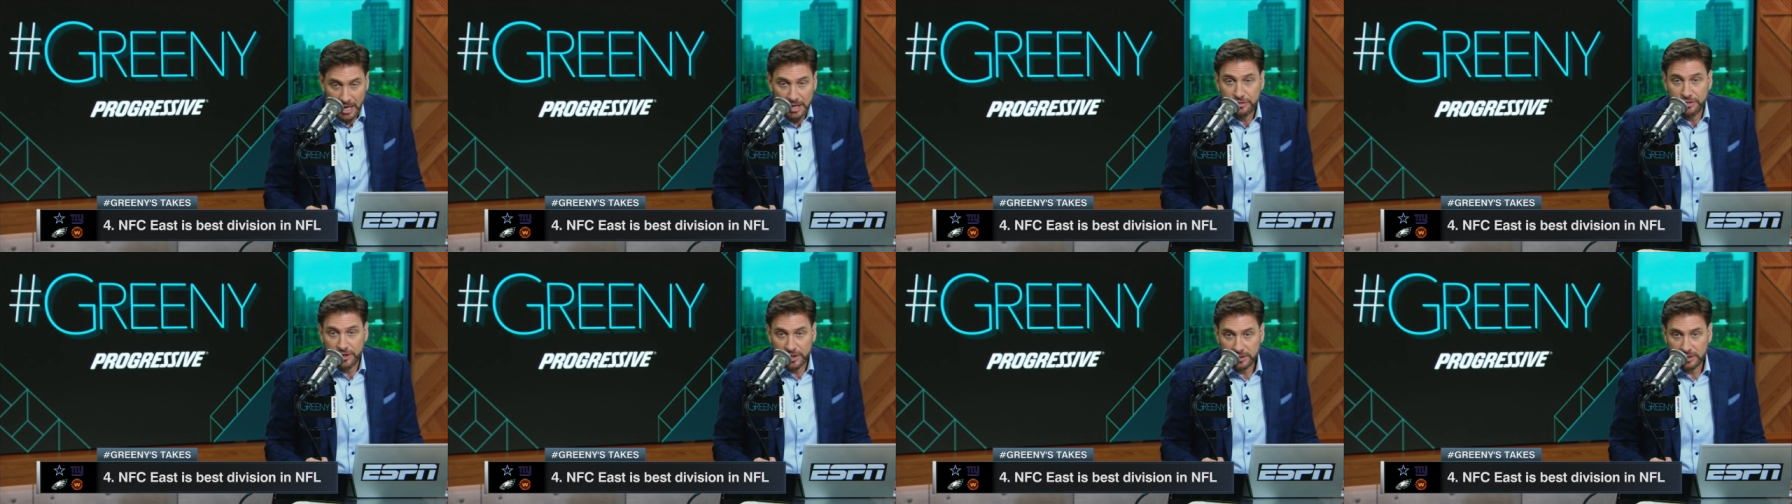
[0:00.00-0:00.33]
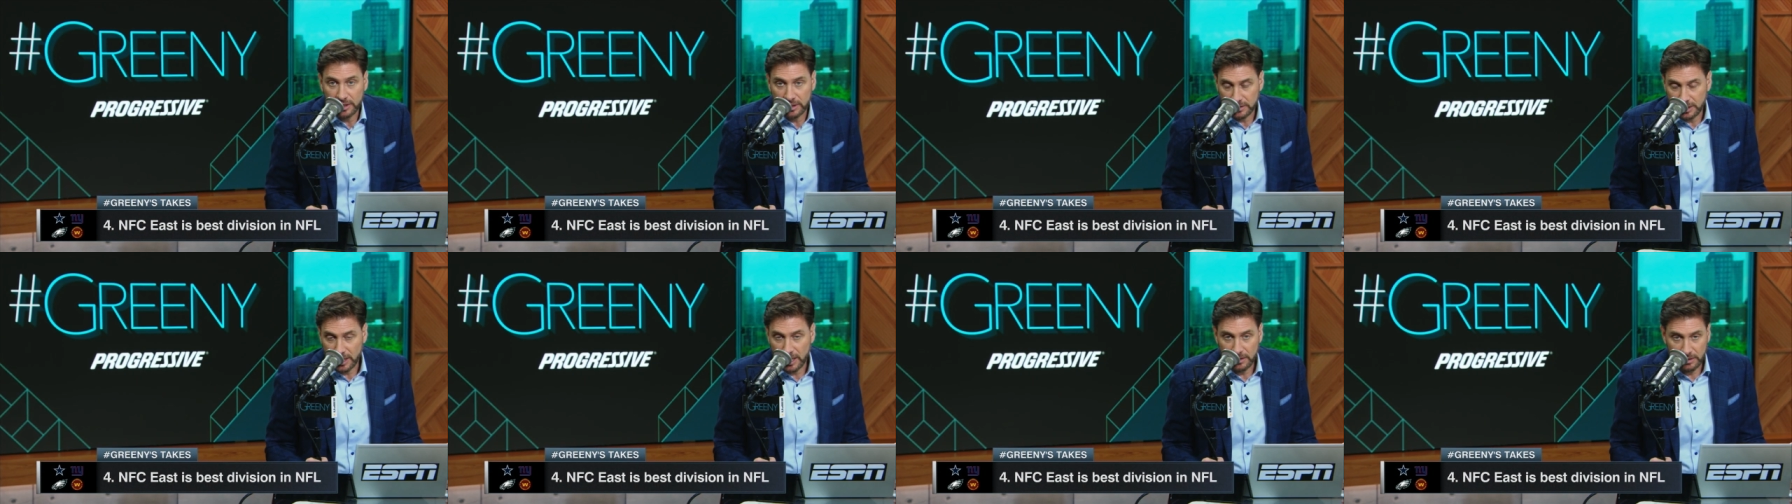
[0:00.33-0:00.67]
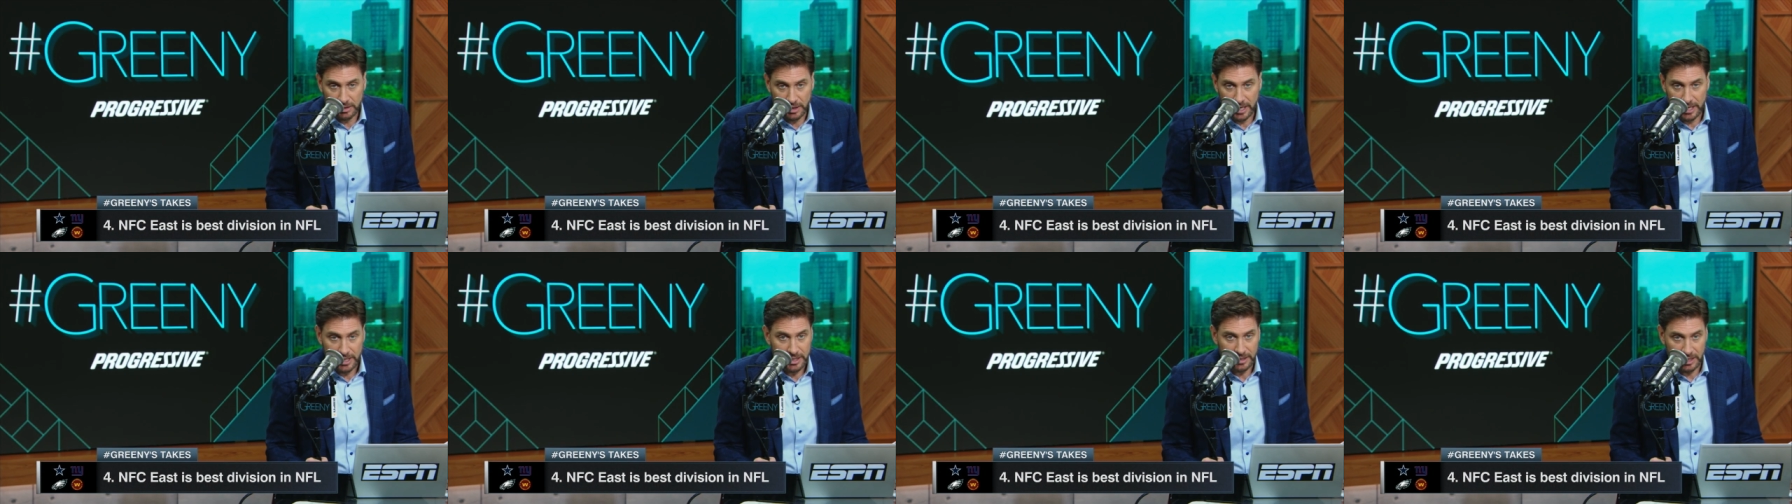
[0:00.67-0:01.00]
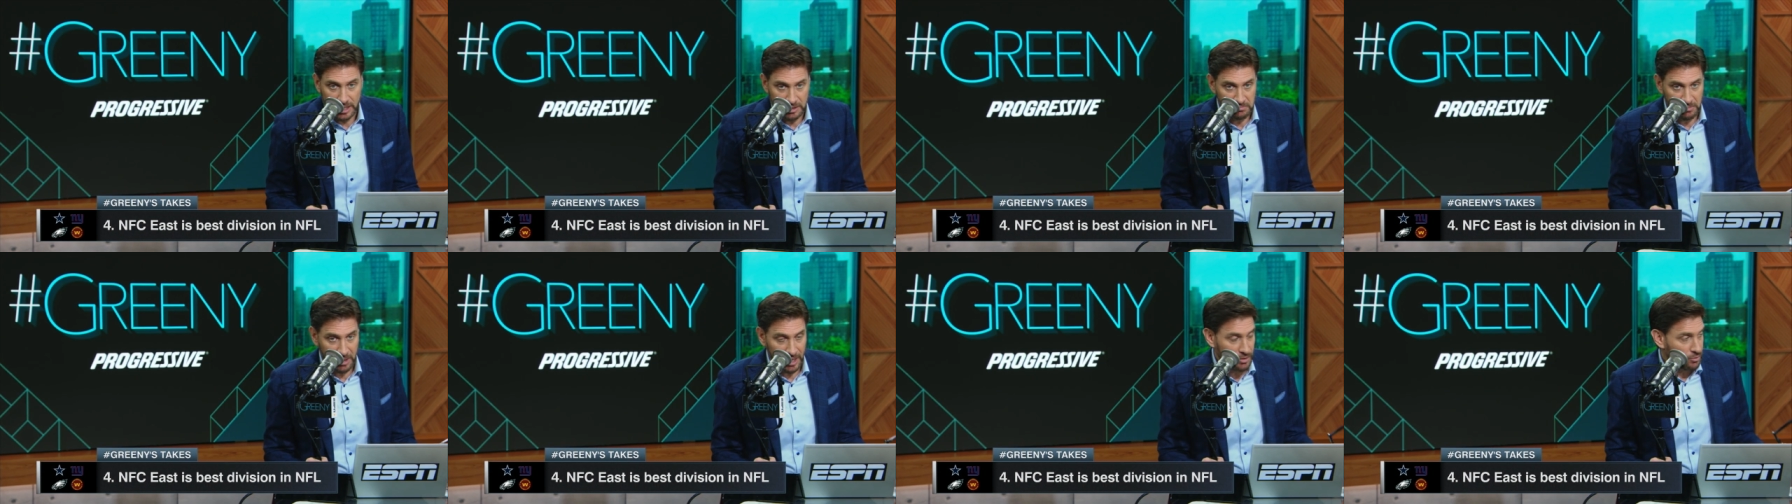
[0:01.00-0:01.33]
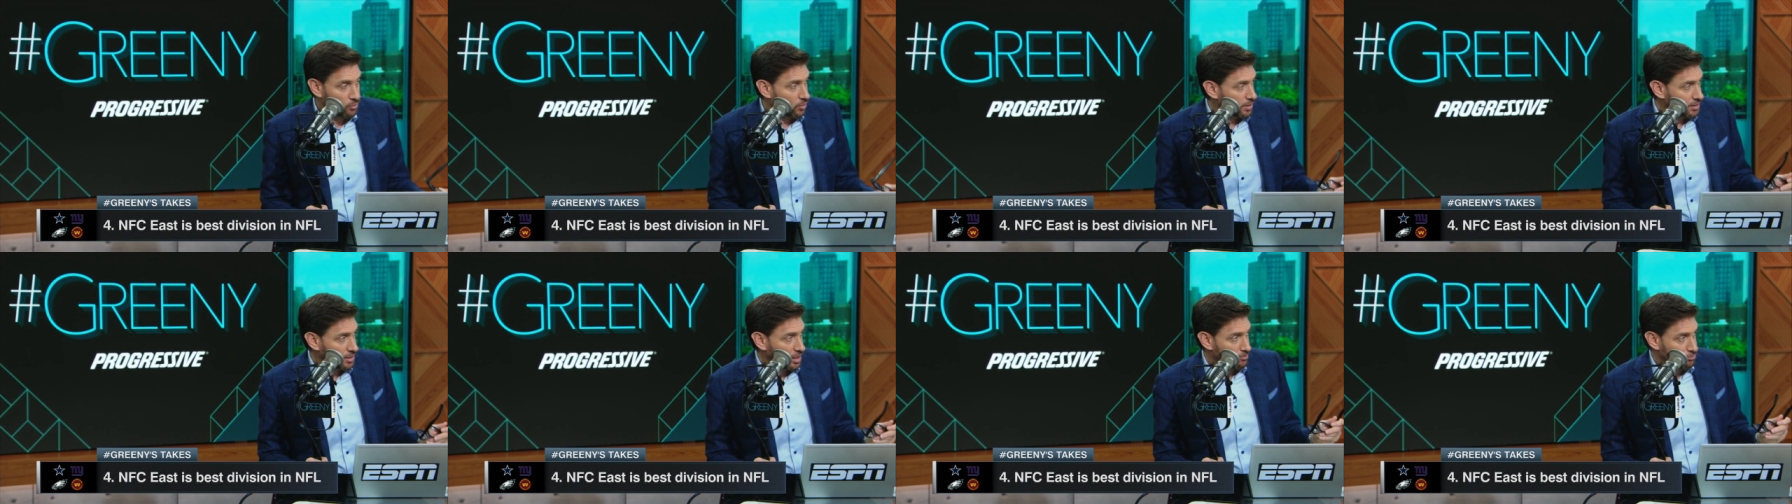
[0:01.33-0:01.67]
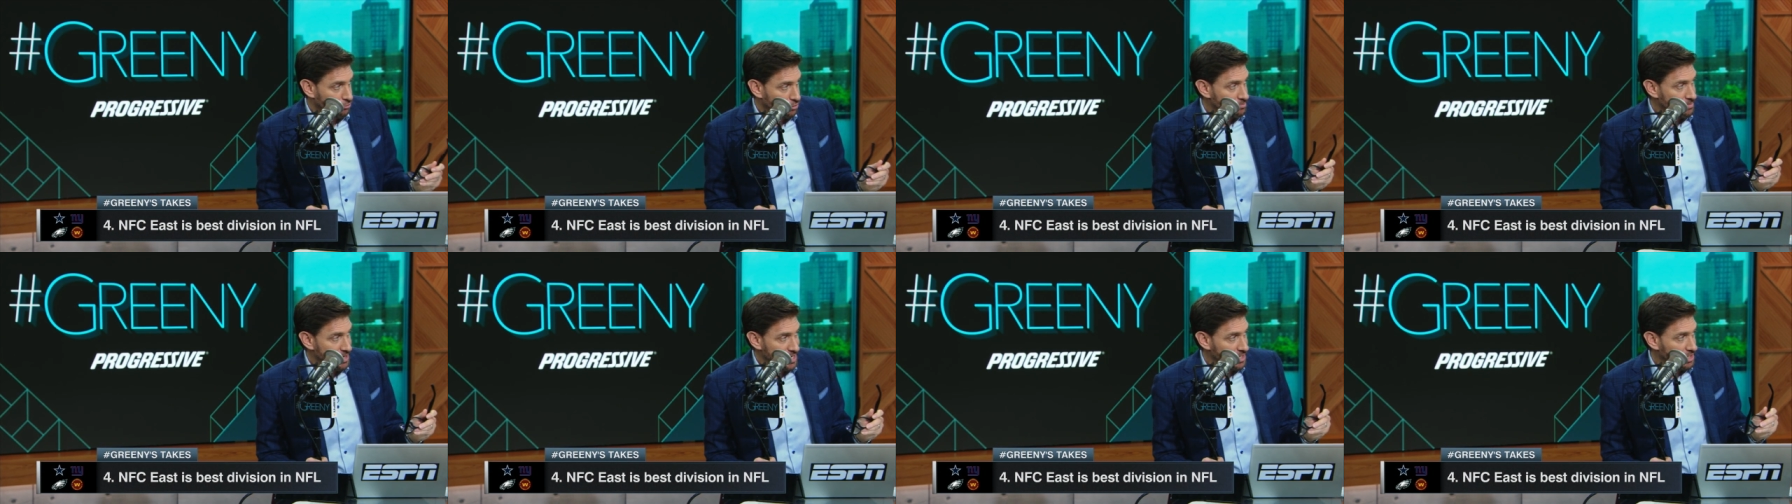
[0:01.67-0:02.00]
I think that Taylor Heinicke might wind up
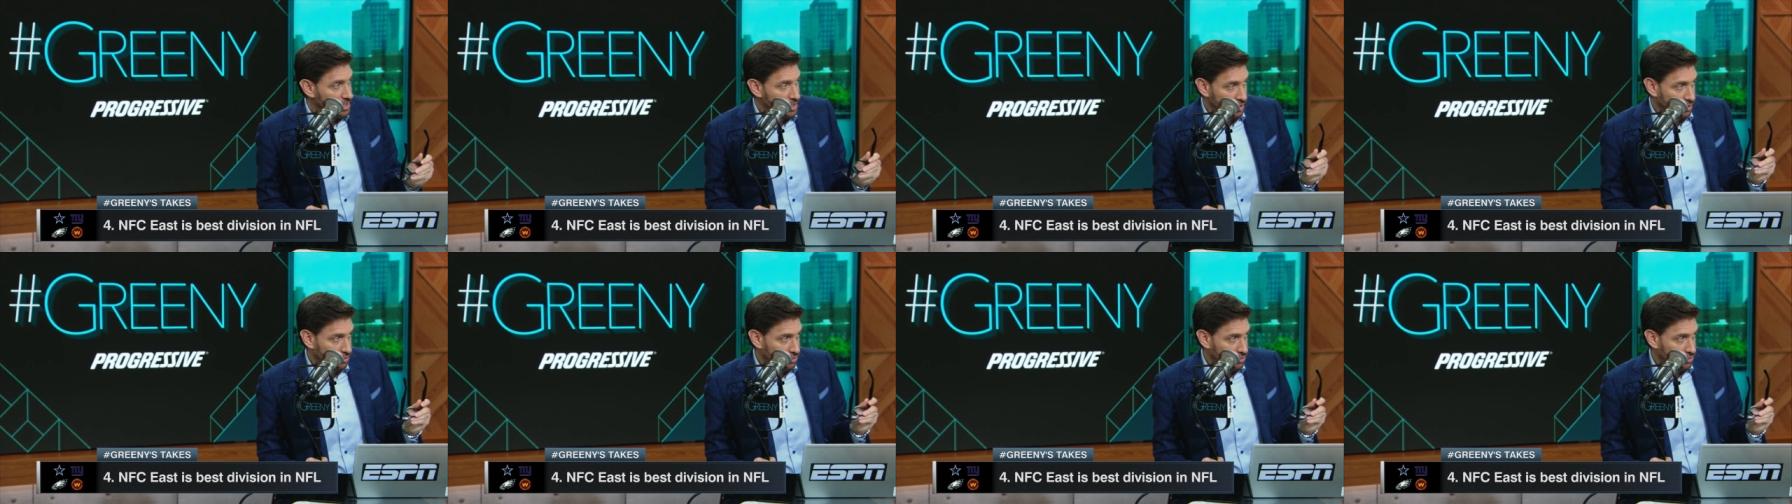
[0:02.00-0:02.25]
remaining